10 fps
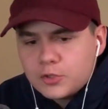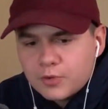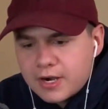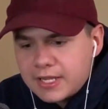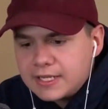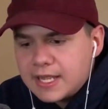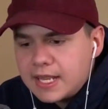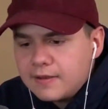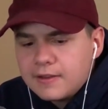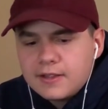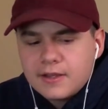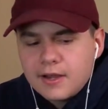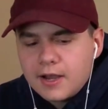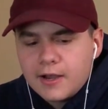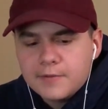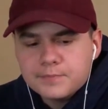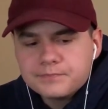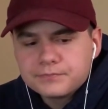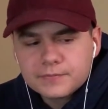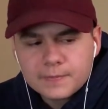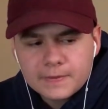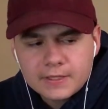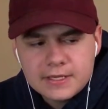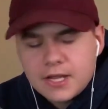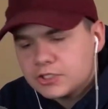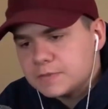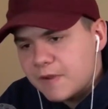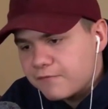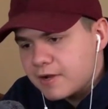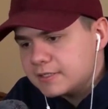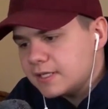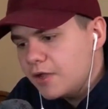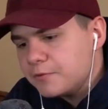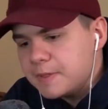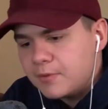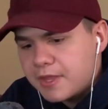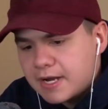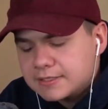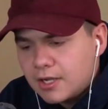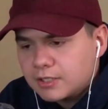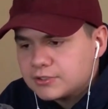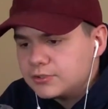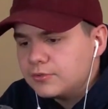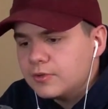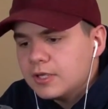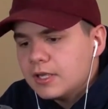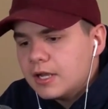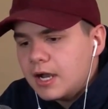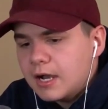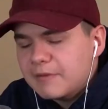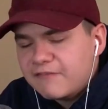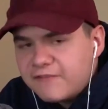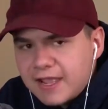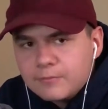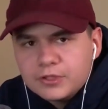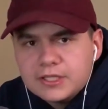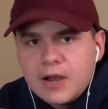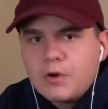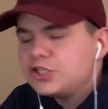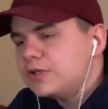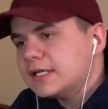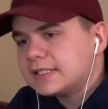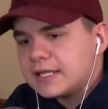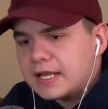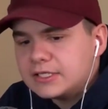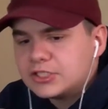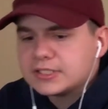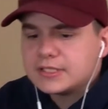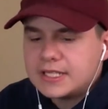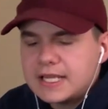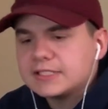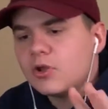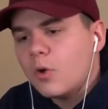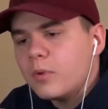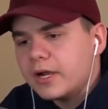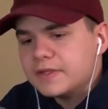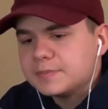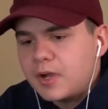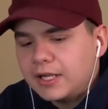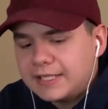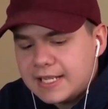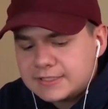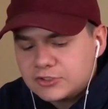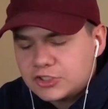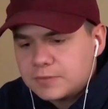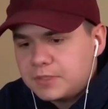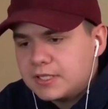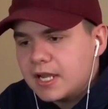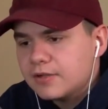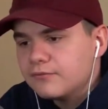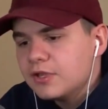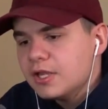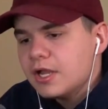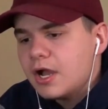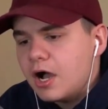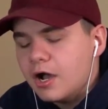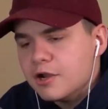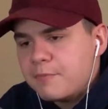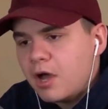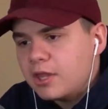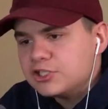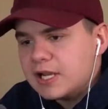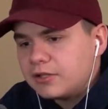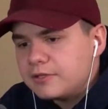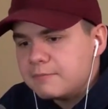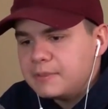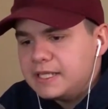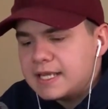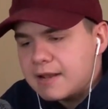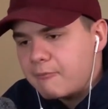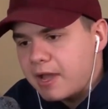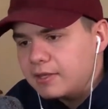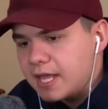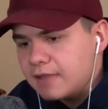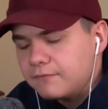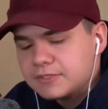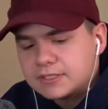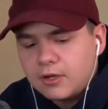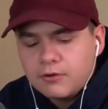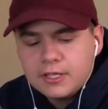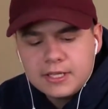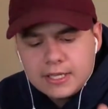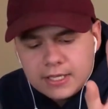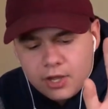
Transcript: of the humor I get. And not just my friends, other people that I talk to, my family. I want you guys to kind of just, that's the whole point of this podcast, is just to be kind of unapologetically me and my life. So